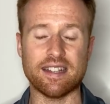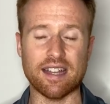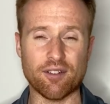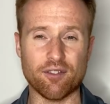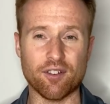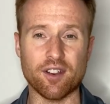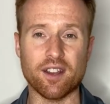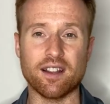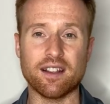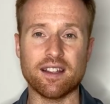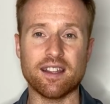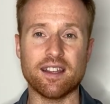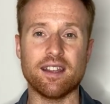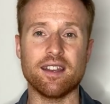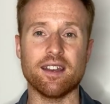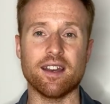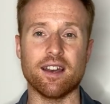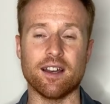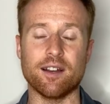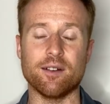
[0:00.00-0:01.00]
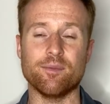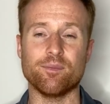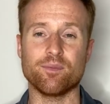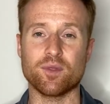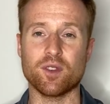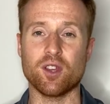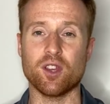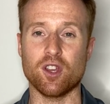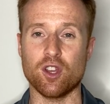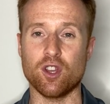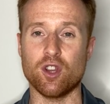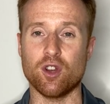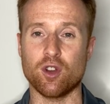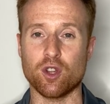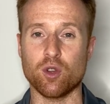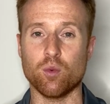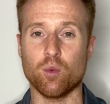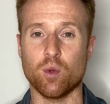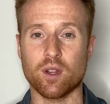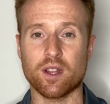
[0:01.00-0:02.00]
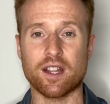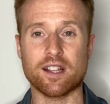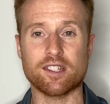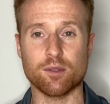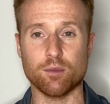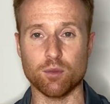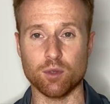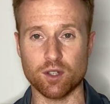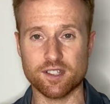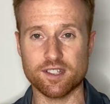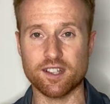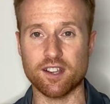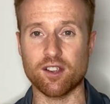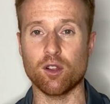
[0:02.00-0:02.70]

definitely, you know, you will get some looks there.